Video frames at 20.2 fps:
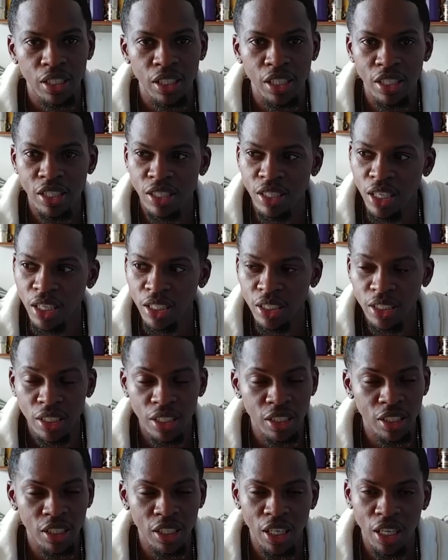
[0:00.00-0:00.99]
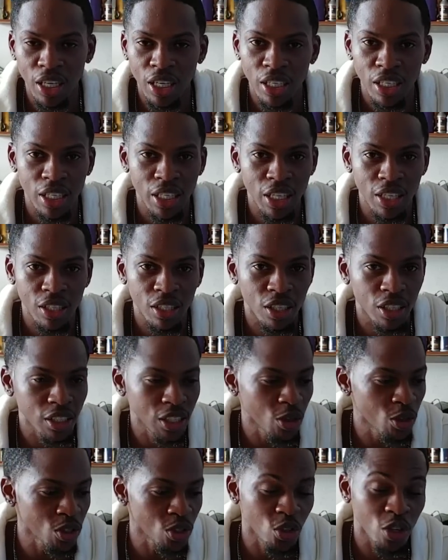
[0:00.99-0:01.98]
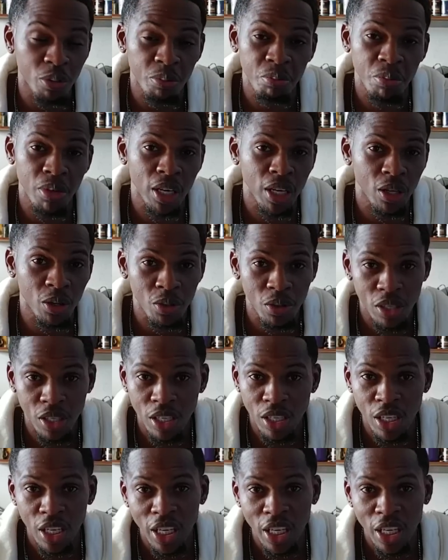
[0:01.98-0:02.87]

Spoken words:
Installed it on the car and I thought I was going back with me.